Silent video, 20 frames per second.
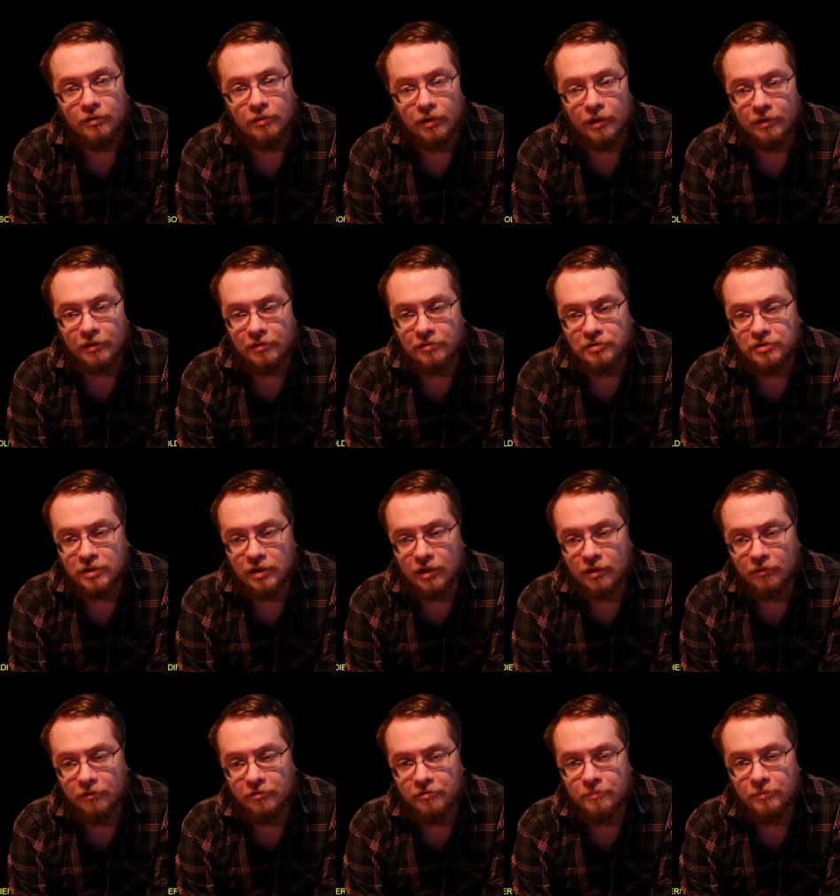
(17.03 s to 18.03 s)
on this channel.
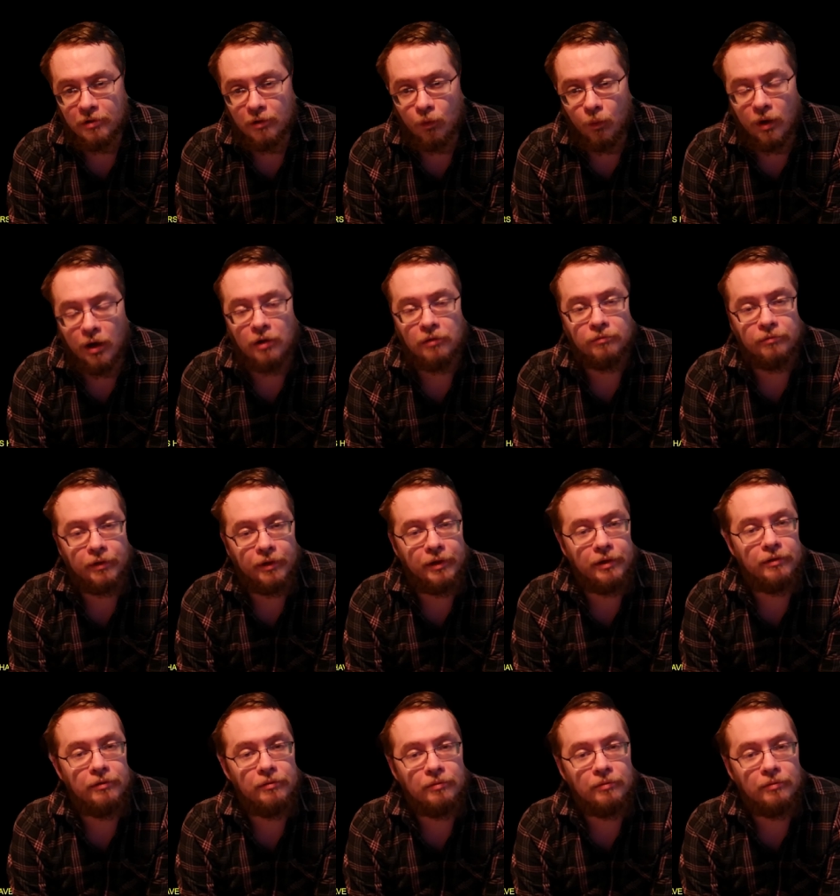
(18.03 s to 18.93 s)
It's been a wild ride.